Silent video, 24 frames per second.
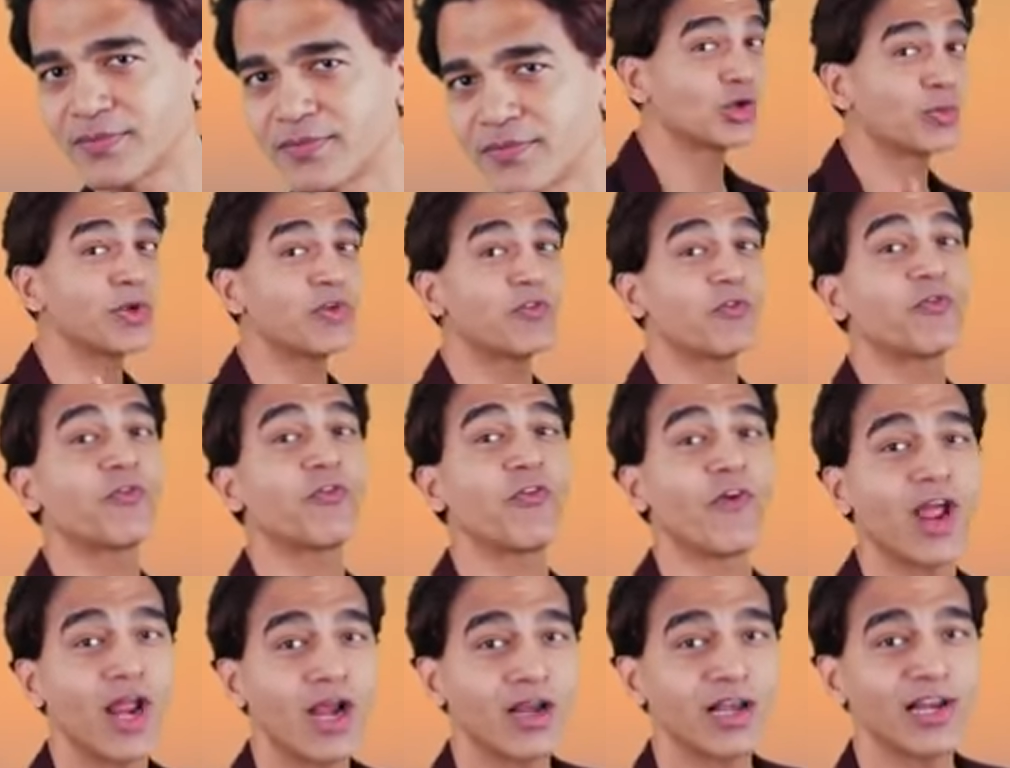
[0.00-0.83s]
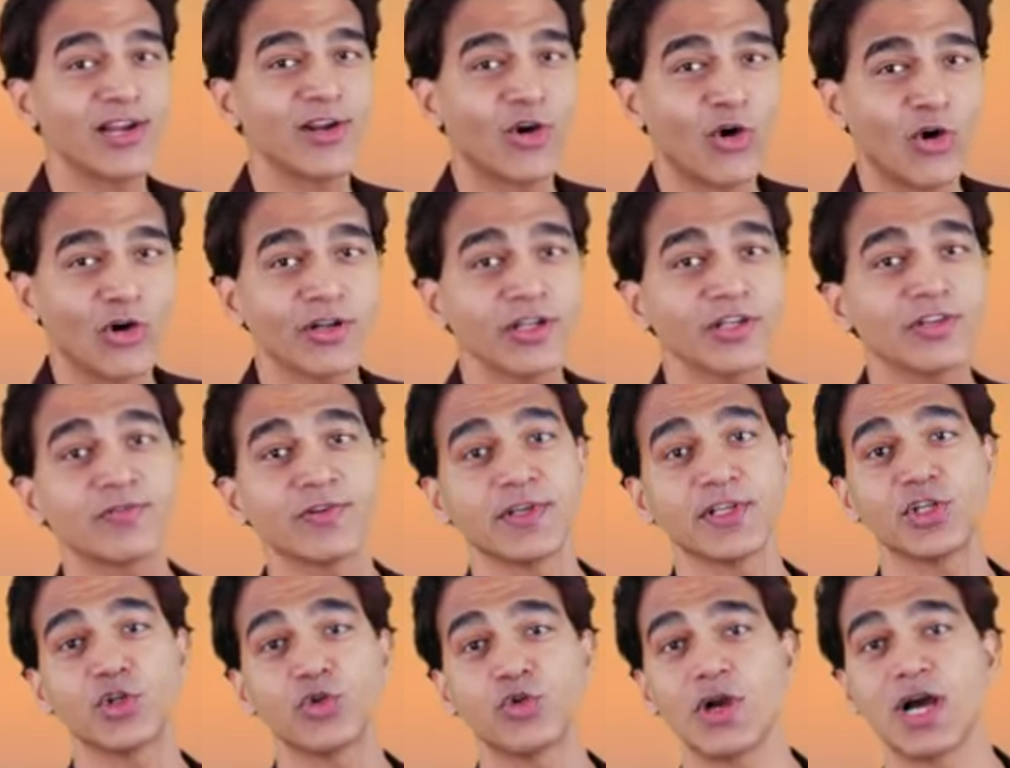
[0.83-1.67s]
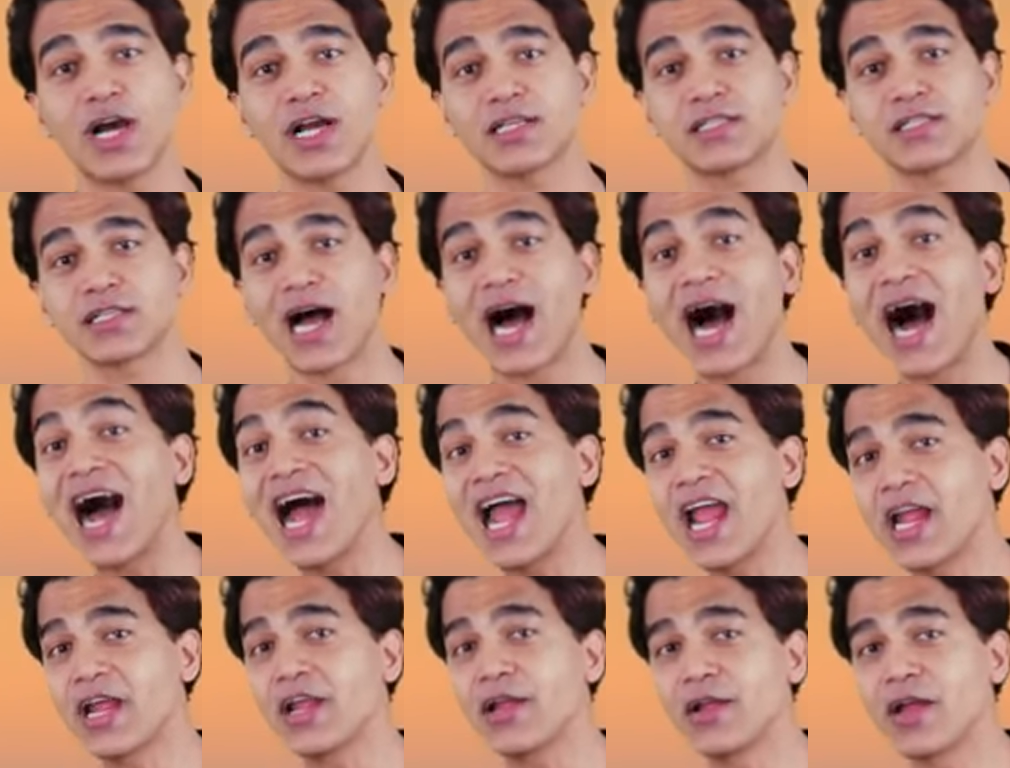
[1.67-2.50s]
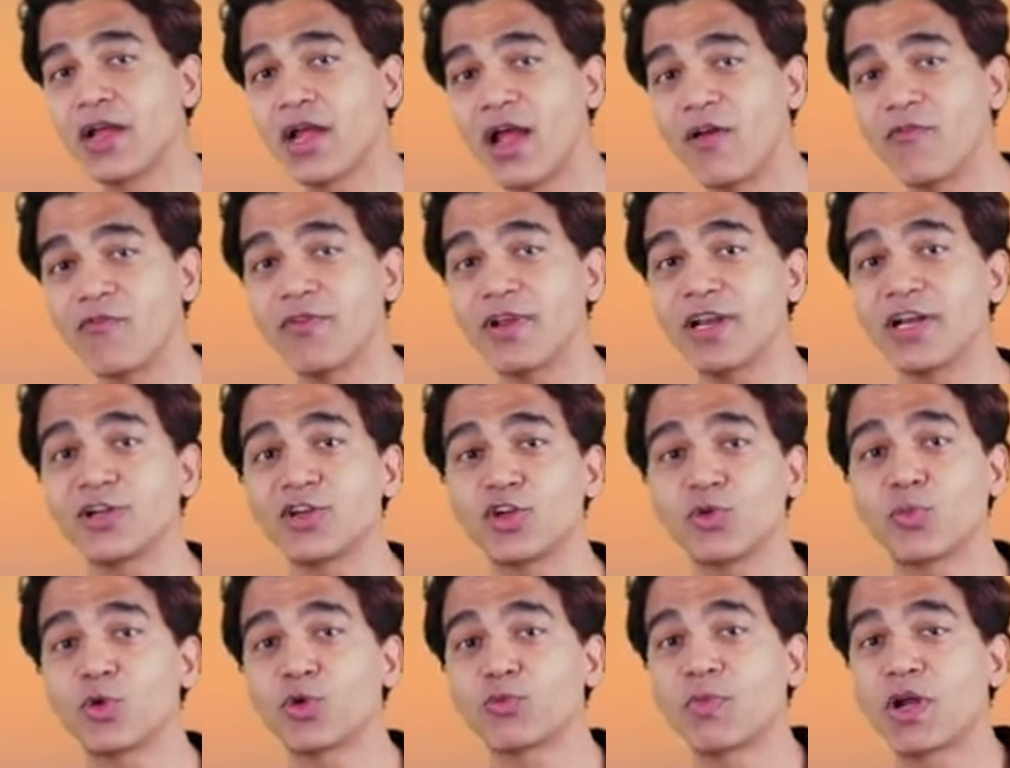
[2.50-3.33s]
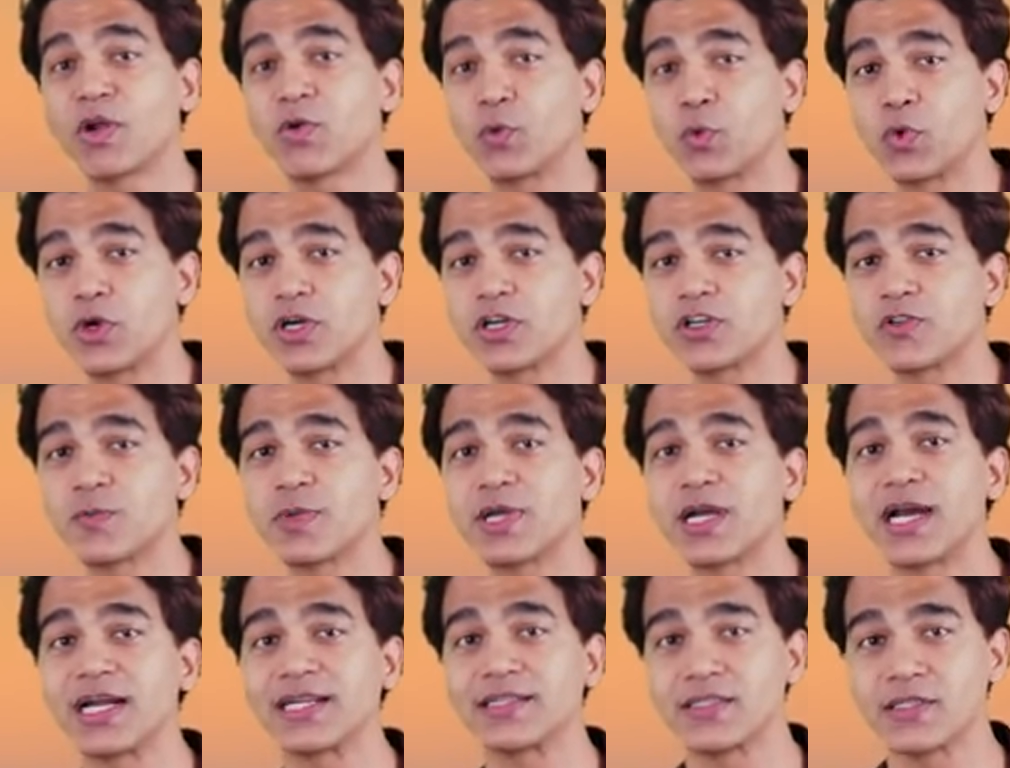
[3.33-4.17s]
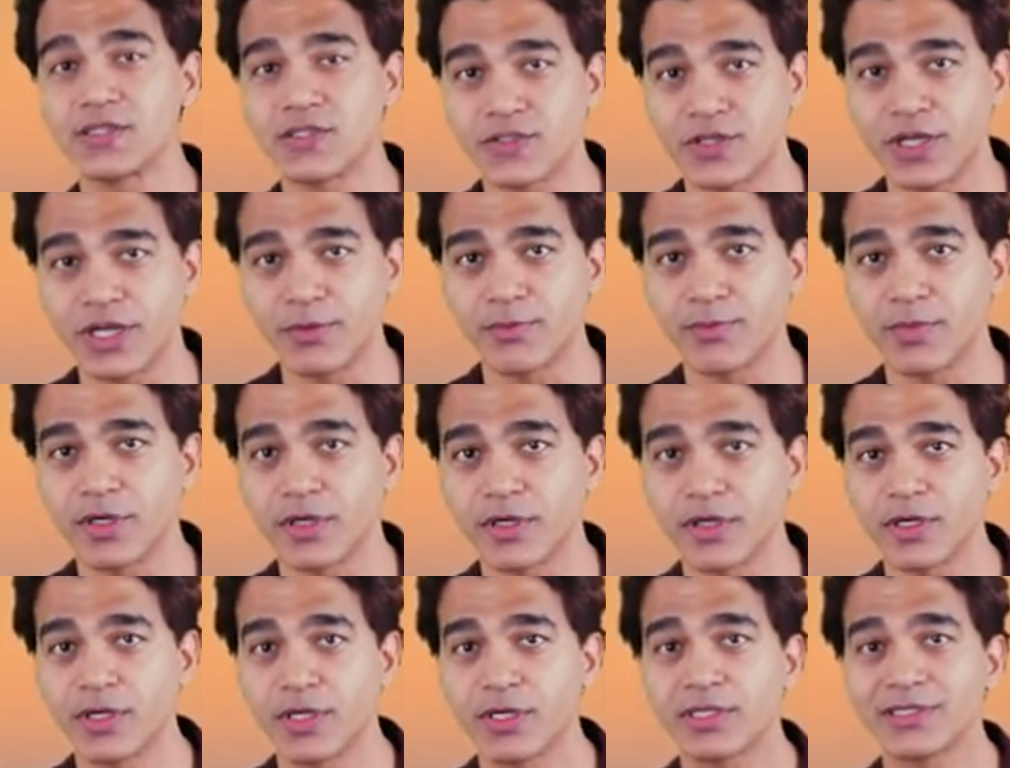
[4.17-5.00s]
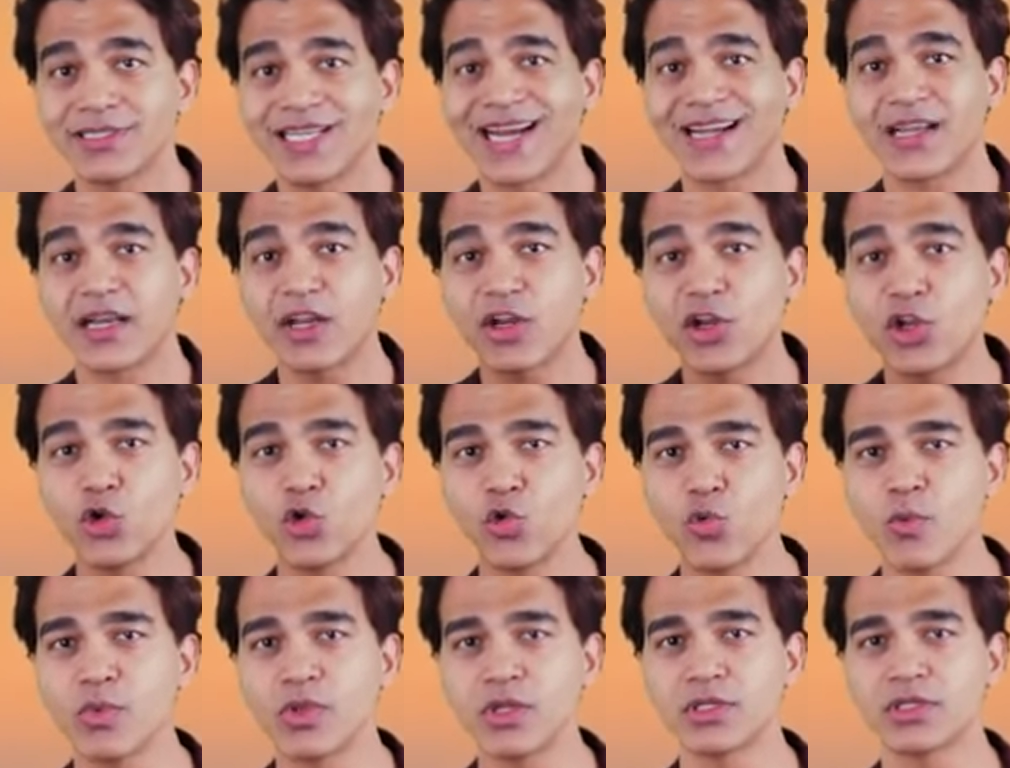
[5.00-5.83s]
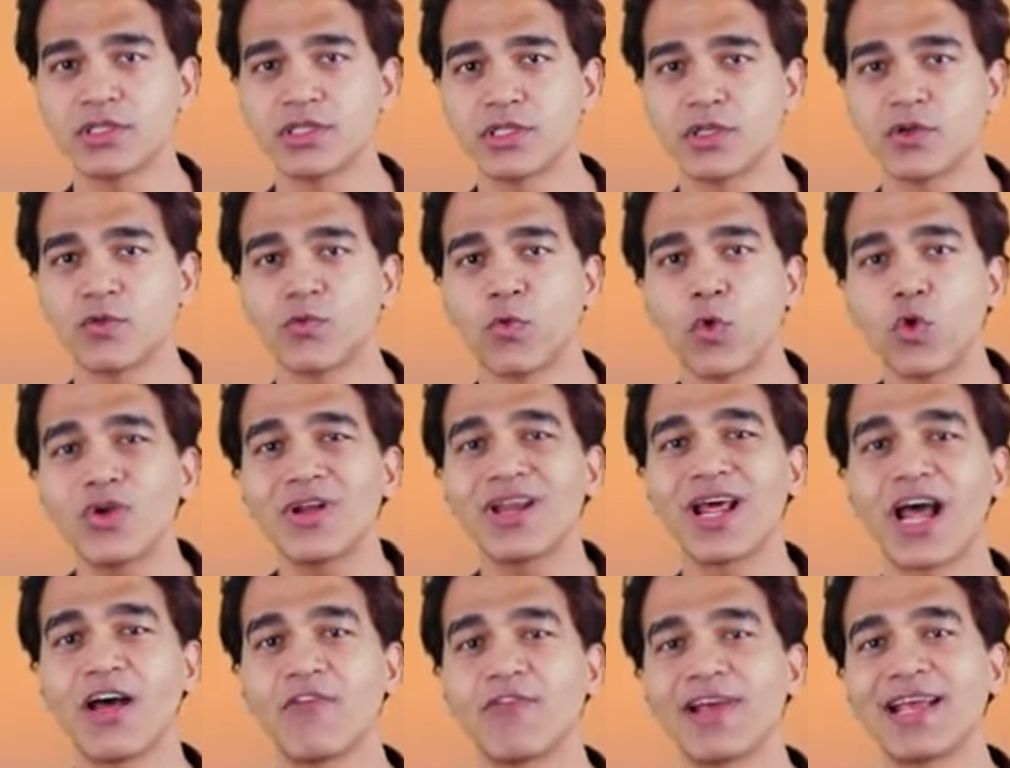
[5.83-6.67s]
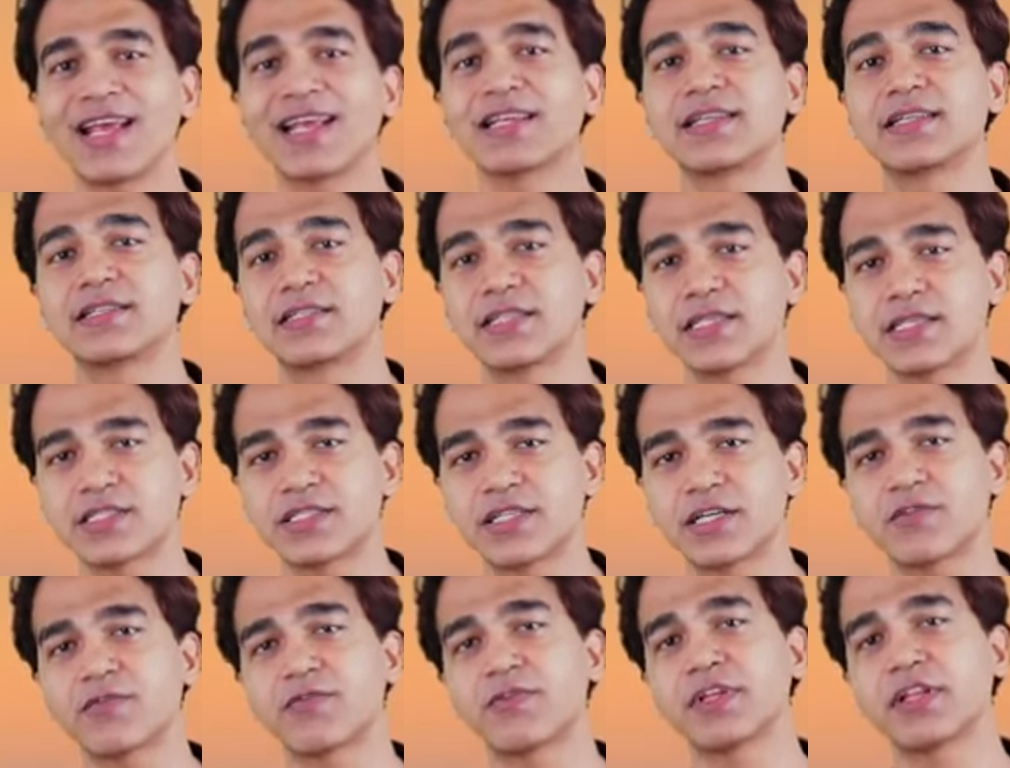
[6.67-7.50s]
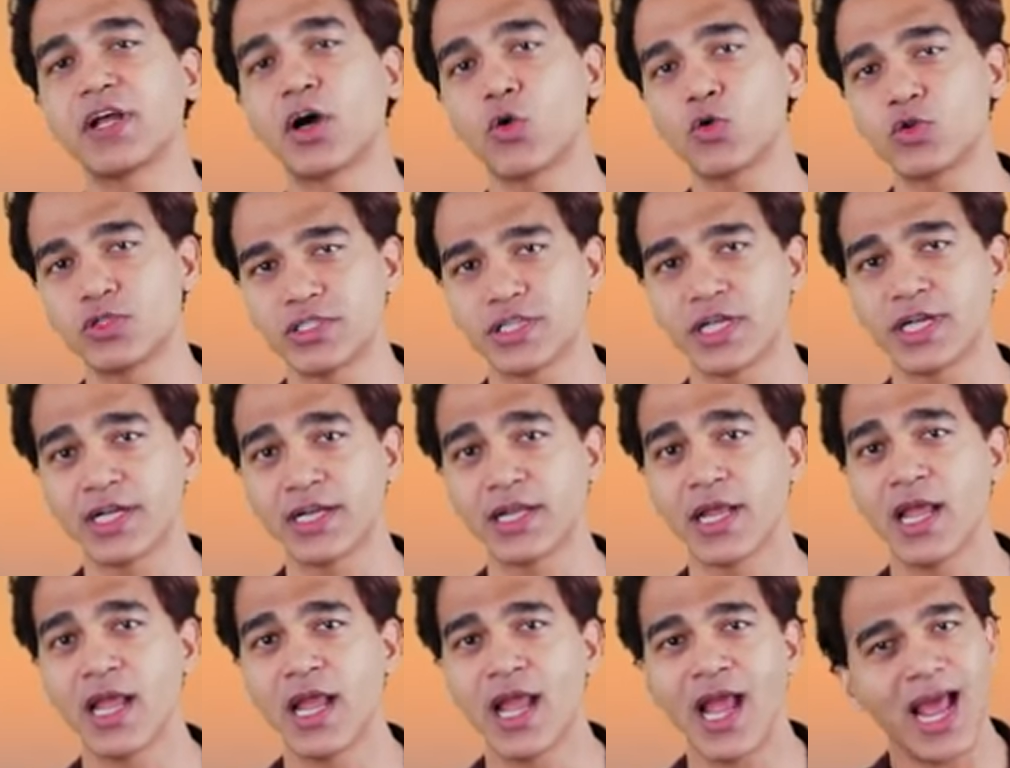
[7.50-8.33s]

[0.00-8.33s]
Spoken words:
To be fairly honest with you guys, I am willing to put my words behind this statement that humans wouldn't have existed without zinc,